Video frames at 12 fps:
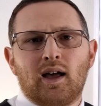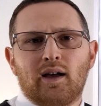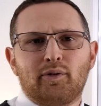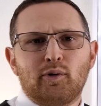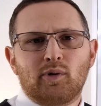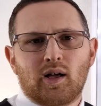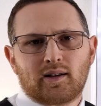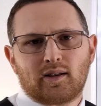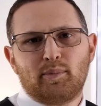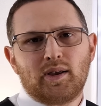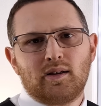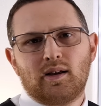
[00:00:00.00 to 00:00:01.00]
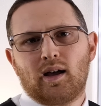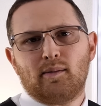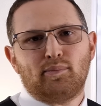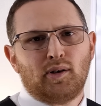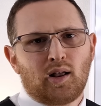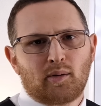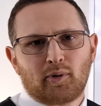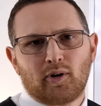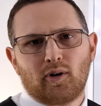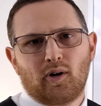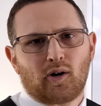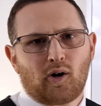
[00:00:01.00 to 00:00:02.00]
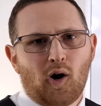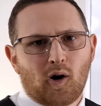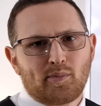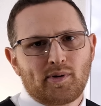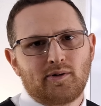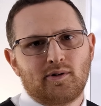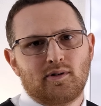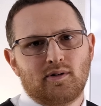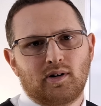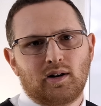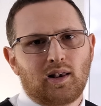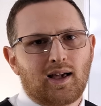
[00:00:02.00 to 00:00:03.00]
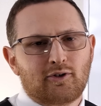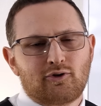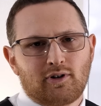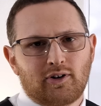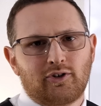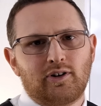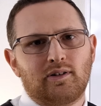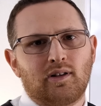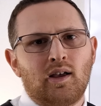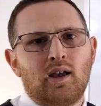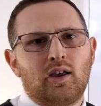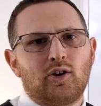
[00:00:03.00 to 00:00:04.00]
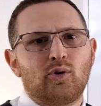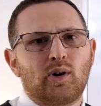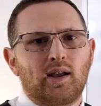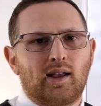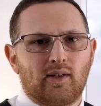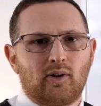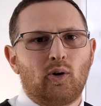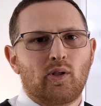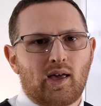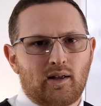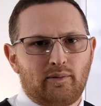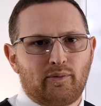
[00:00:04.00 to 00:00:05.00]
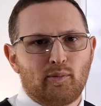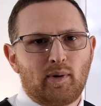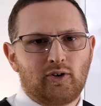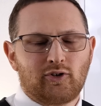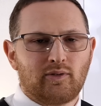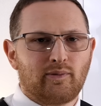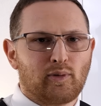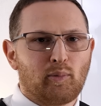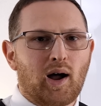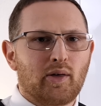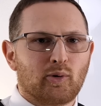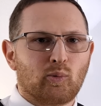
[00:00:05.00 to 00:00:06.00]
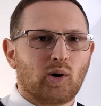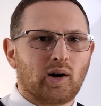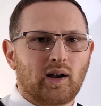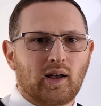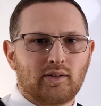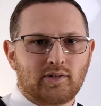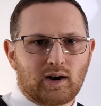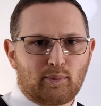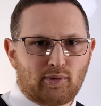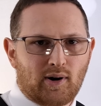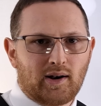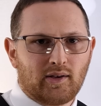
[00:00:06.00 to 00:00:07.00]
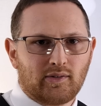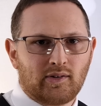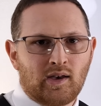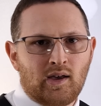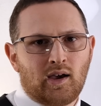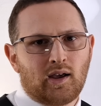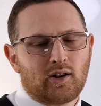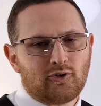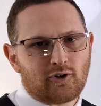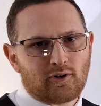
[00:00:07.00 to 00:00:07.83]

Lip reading: If you like to be a plumber, a carpenter, an electrician, you can get all that information from either working as an apprentice and a